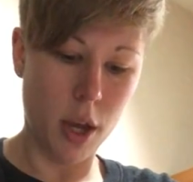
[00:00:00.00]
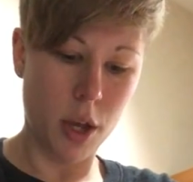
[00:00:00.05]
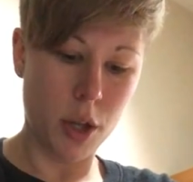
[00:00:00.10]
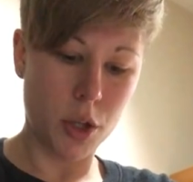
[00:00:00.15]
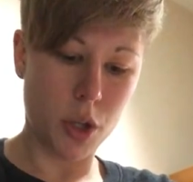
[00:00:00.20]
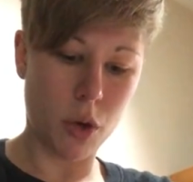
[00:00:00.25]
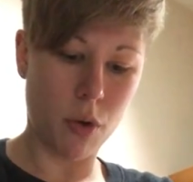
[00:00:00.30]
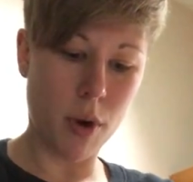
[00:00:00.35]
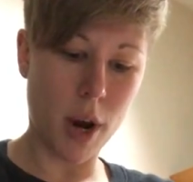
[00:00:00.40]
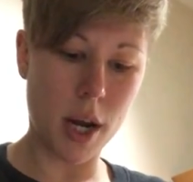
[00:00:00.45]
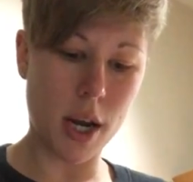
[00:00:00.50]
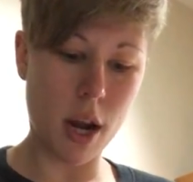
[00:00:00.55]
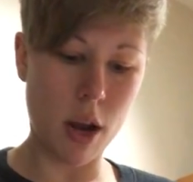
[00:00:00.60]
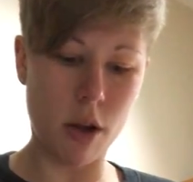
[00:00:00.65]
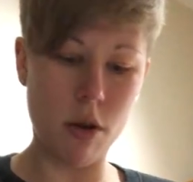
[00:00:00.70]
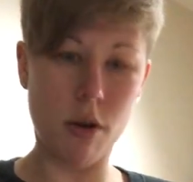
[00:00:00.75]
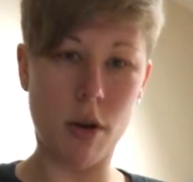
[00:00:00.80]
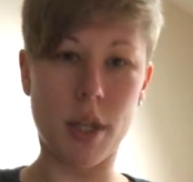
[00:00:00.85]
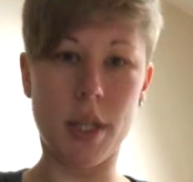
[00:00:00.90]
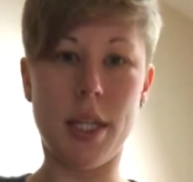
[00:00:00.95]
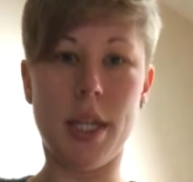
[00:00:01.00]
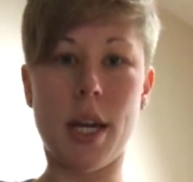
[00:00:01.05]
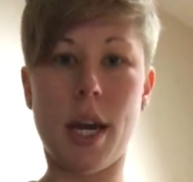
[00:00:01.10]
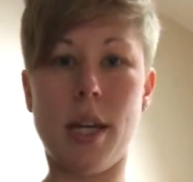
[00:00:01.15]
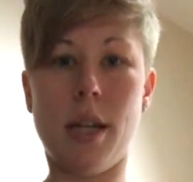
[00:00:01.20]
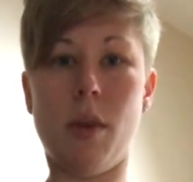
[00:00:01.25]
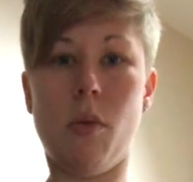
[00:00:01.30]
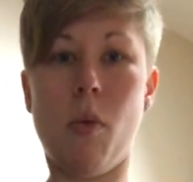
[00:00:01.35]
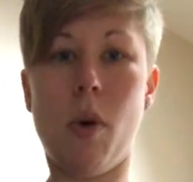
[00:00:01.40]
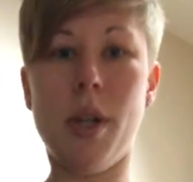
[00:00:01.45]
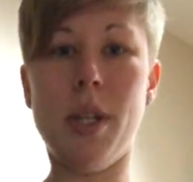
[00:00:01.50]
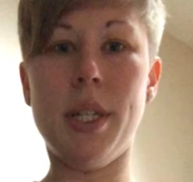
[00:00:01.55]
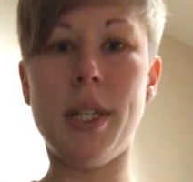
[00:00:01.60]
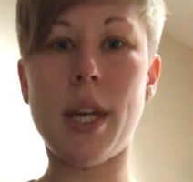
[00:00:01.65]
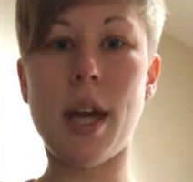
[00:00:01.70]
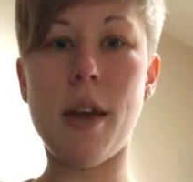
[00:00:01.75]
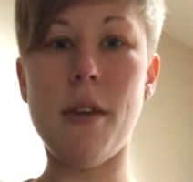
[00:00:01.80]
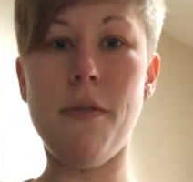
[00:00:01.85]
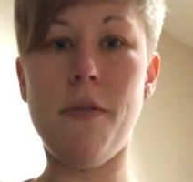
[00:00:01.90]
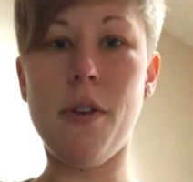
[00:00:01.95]
So right now you can see I did one
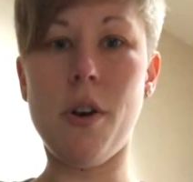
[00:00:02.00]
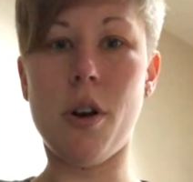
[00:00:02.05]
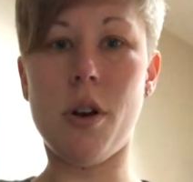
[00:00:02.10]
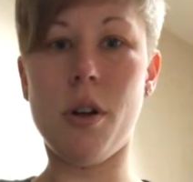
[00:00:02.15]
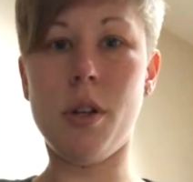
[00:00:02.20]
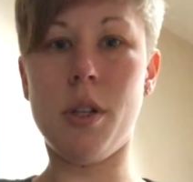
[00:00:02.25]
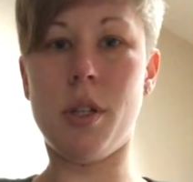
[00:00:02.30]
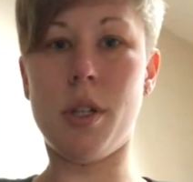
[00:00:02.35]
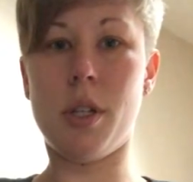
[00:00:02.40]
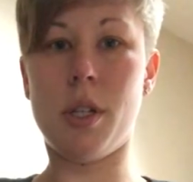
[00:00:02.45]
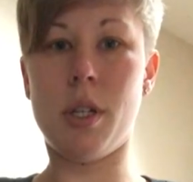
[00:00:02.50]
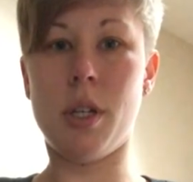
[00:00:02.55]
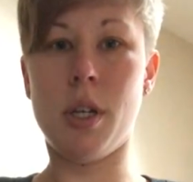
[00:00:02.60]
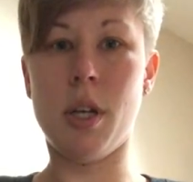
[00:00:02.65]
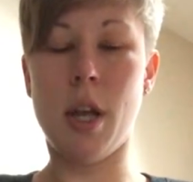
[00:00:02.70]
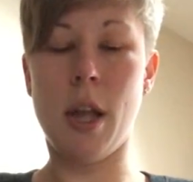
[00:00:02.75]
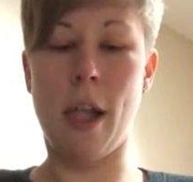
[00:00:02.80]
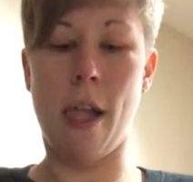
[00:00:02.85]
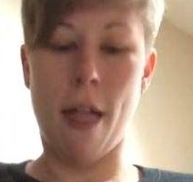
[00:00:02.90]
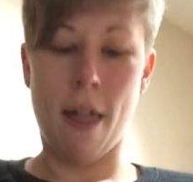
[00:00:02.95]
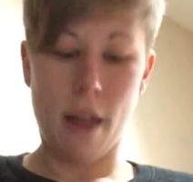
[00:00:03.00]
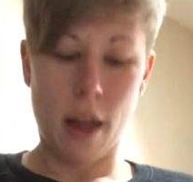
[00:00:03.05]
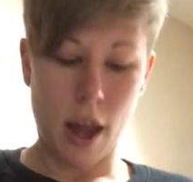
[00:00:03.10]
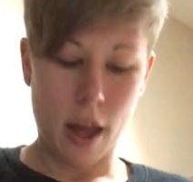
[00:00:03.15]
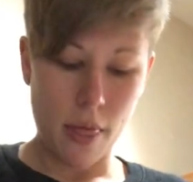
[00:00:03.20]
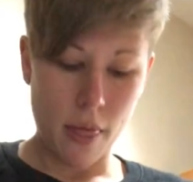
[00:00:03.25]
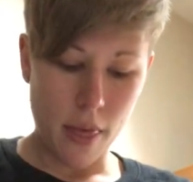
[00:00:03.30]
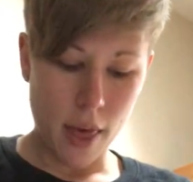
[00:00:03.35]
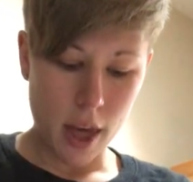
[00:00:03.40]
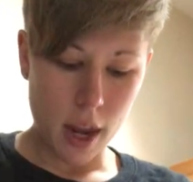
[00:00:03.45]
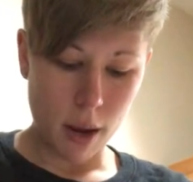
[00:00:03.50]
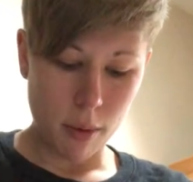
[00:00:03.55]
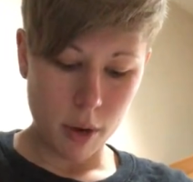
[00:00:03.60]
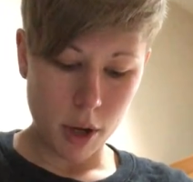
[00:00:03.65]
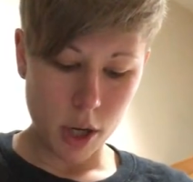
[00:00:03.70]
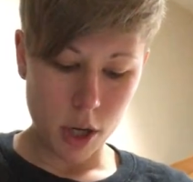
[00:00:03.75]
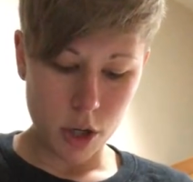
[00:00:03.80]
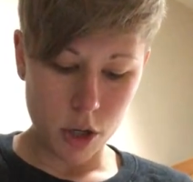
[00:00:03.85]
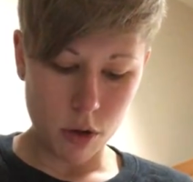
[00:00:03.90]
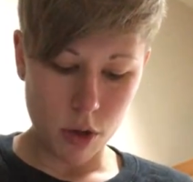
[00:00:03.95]
side first, and then I'm
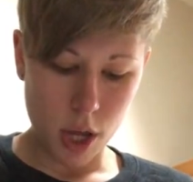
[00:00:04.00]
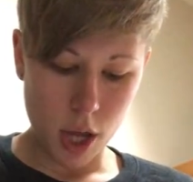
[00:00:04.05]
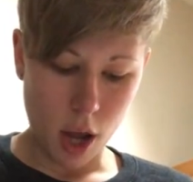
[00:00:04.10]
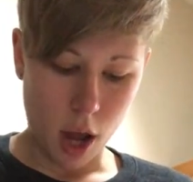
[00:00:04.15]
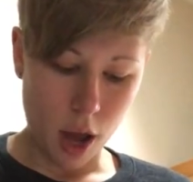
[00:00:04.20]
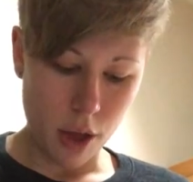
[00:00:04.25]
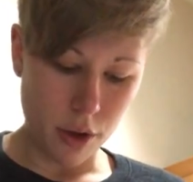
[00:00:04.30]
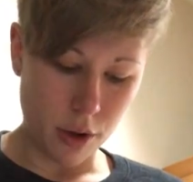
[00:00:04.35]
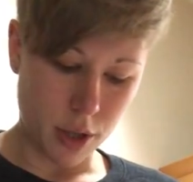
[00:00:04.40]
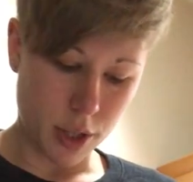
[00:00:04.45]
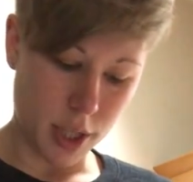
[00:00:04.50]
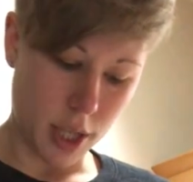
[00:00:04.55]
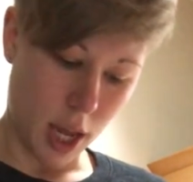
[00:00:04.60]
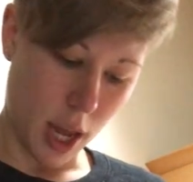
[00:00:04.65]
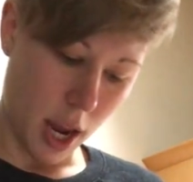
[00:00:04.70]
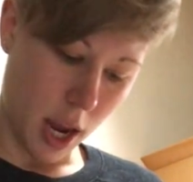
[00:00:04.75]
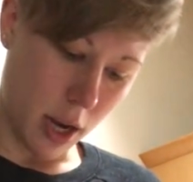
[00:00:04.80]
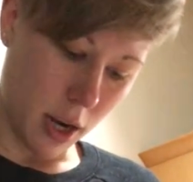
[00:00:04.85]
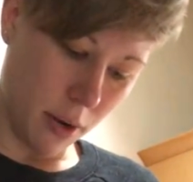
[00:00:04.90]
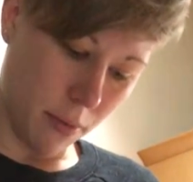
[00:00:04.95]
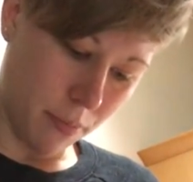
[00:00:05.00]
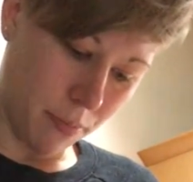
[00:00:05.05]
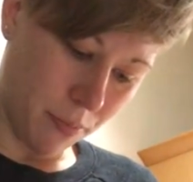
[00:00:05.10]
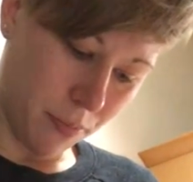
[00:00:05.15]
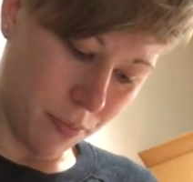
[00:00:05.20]
gonna do the other side.